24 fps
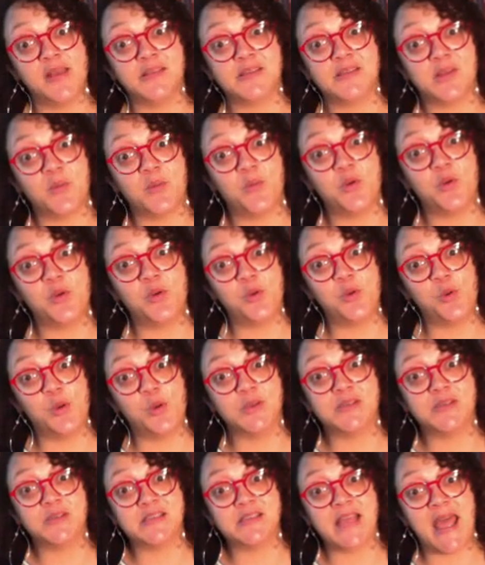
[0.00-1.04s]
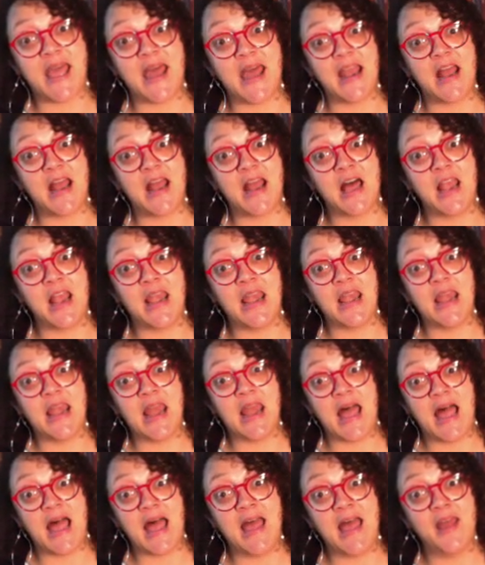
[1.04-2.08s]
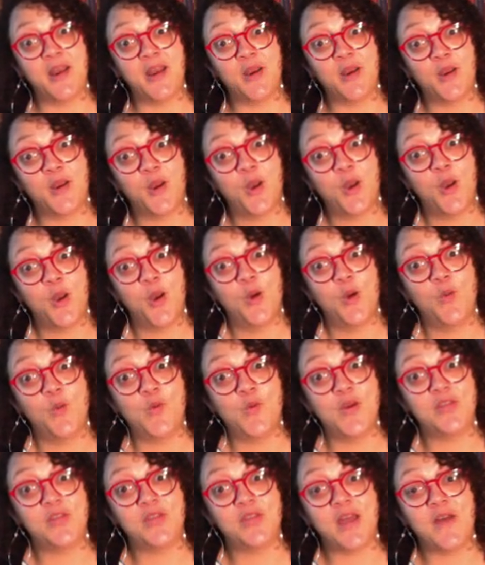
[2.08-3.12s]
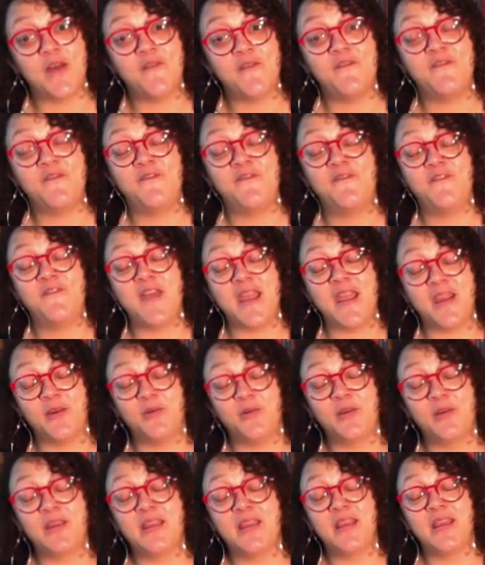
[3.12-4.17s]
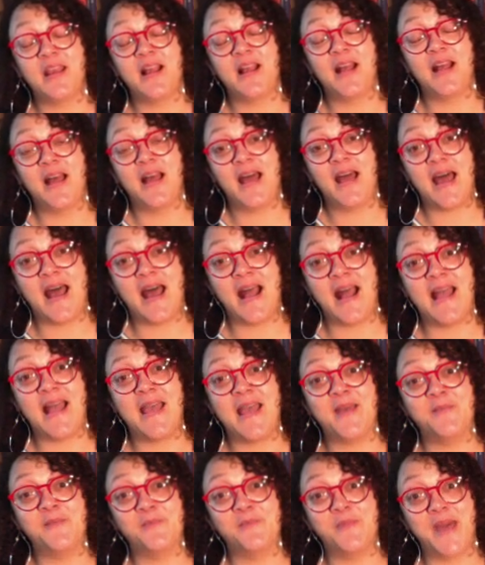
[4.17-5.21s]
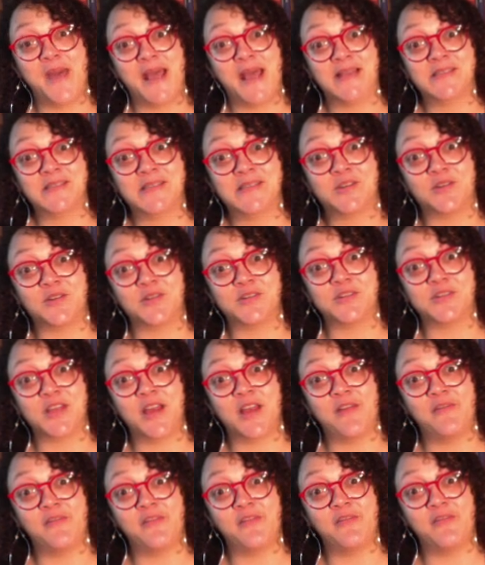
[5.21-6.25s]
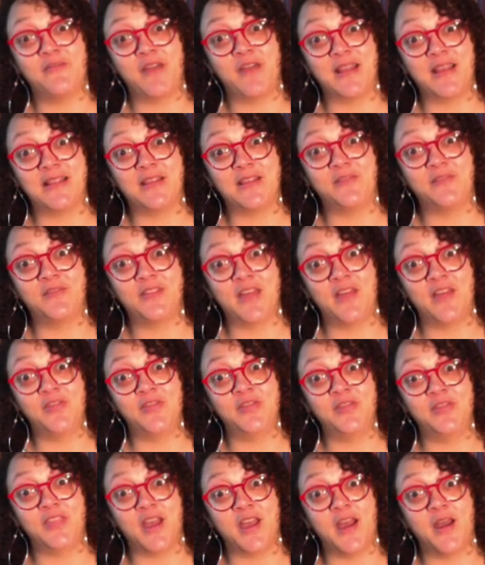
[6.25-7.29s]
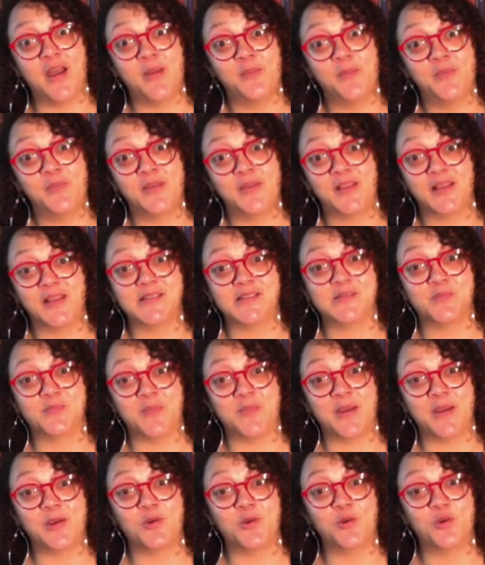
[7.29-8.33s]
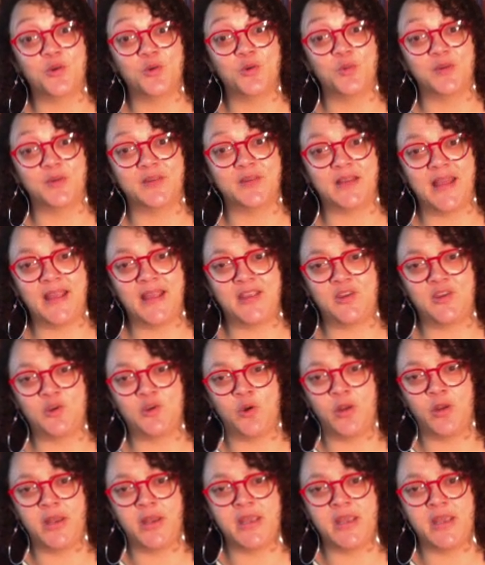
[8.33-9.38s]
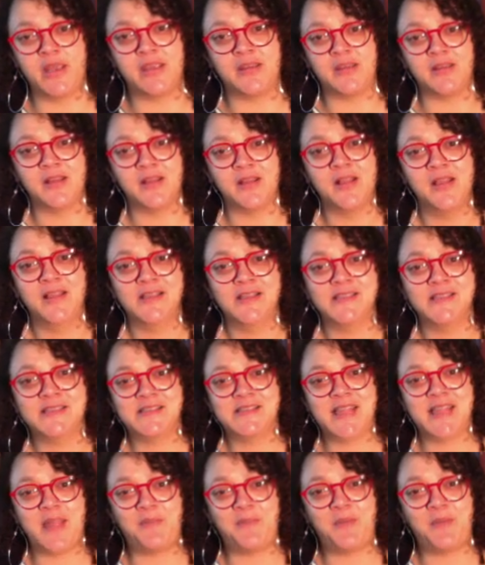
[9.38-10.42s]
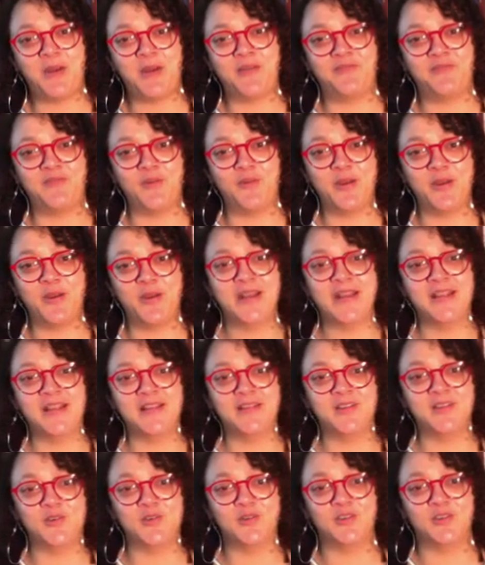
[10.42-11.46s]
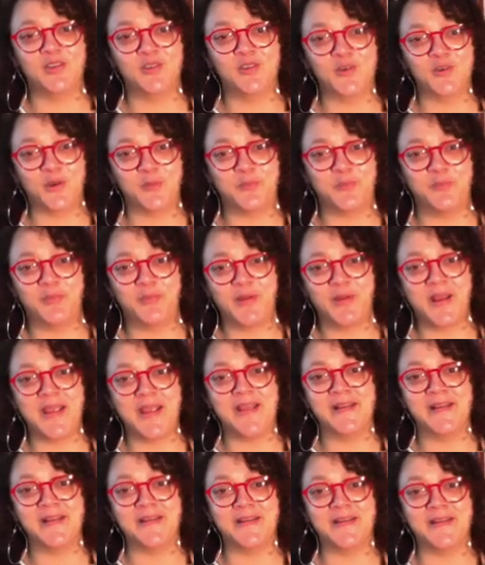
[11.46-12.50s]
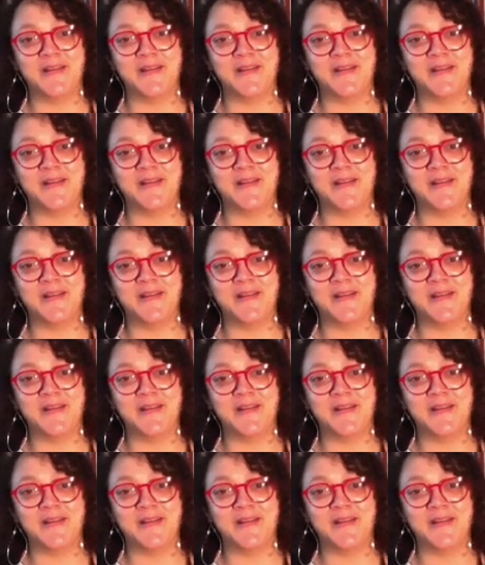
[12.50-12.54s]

someone who has sat a lot with very high masters of Advaita Vedanta, because my guru was like, Yoli, stop avoiding using your brain.